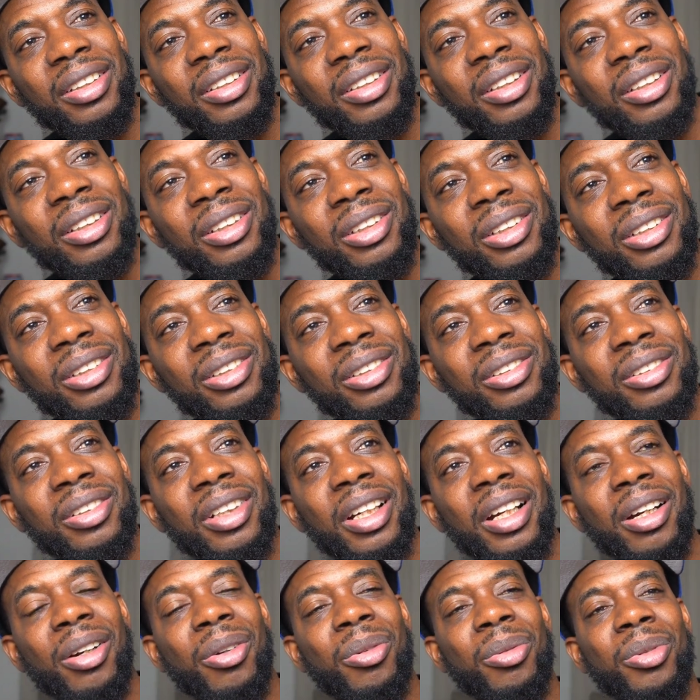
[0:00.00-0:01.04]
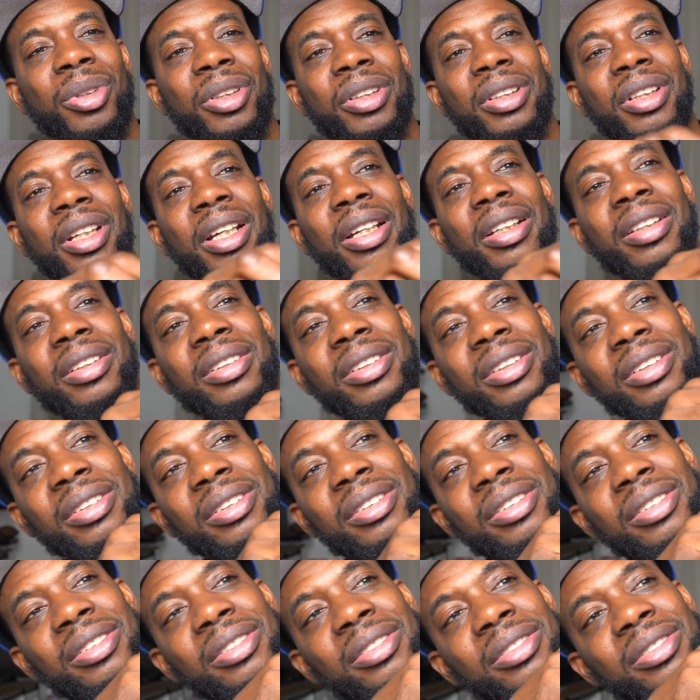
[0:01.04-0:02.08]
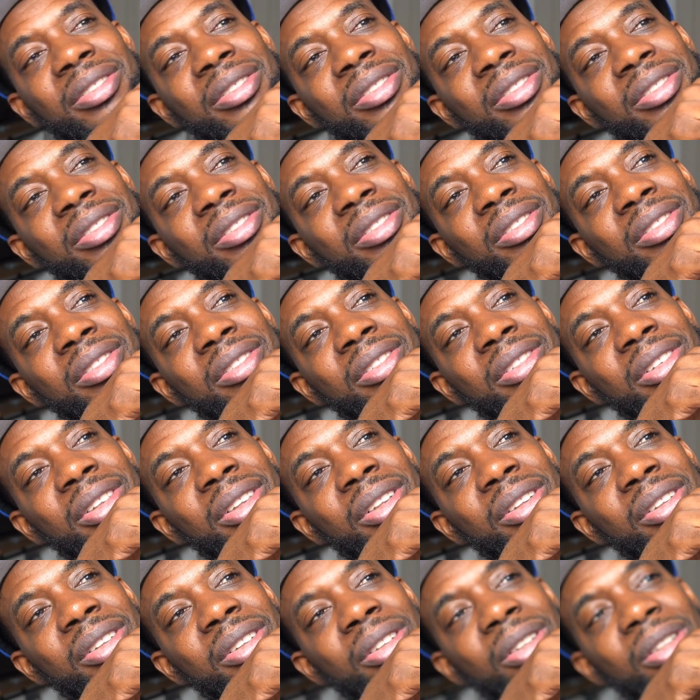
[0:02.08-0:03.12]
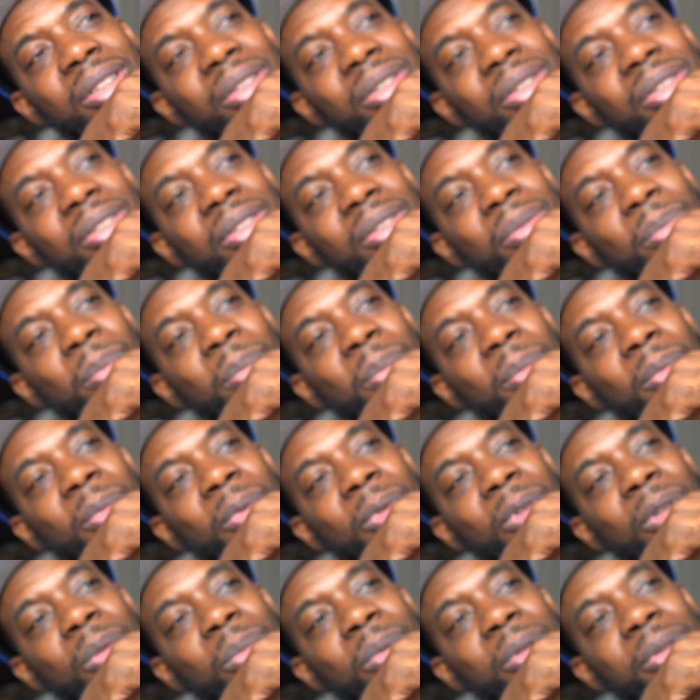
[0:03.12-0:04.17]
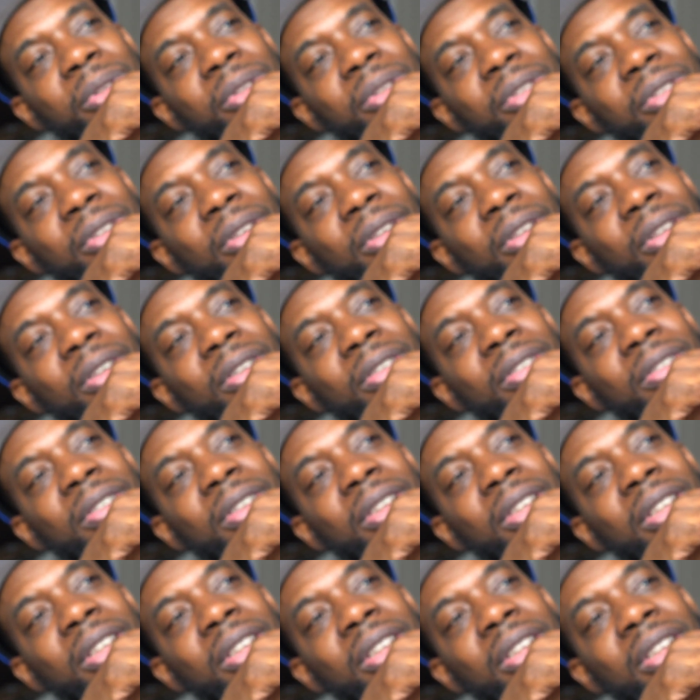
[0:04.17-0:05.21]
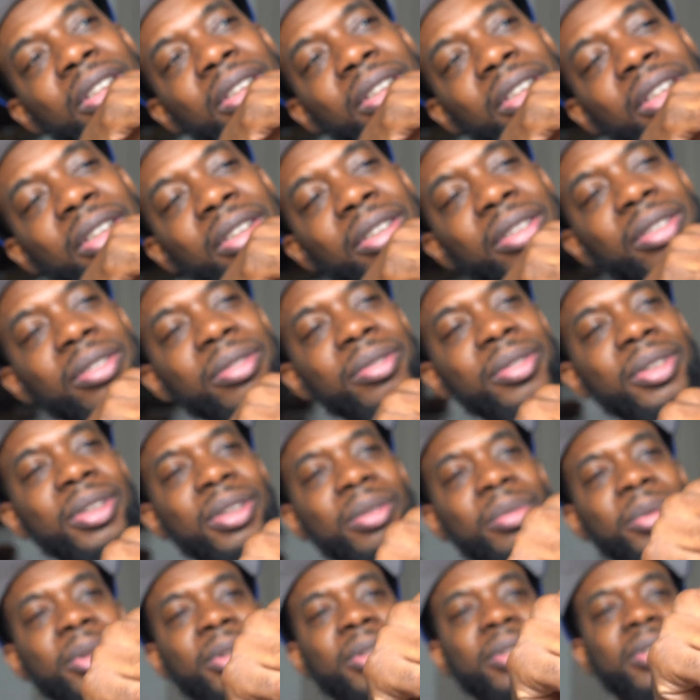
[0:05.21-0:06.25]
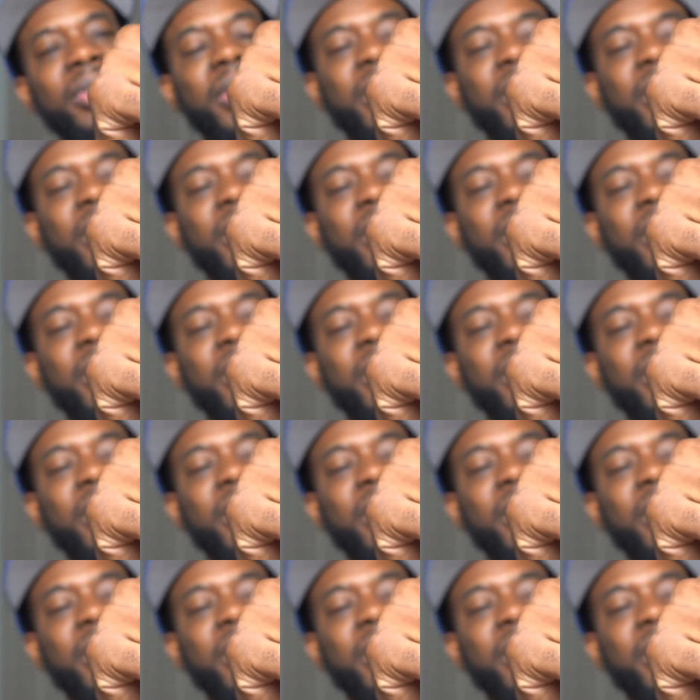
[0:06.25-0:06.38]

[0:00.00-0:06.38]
Yo, I really like this. You can GoPro, you can turn off. Thank you for coming out.